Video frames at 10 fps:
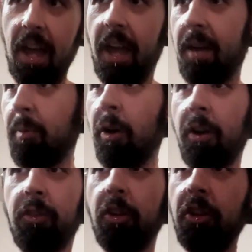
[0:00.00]
and point
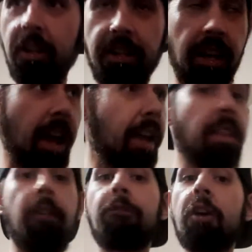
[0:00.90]
out the good and
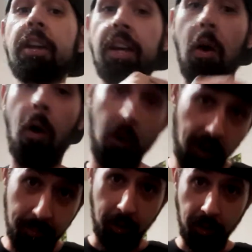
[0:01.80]
the freaking
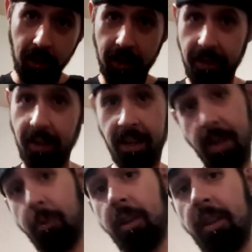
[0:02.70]
horrible that
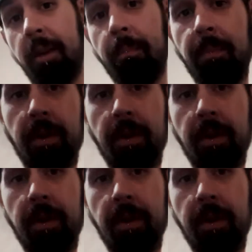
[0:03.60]
came with them.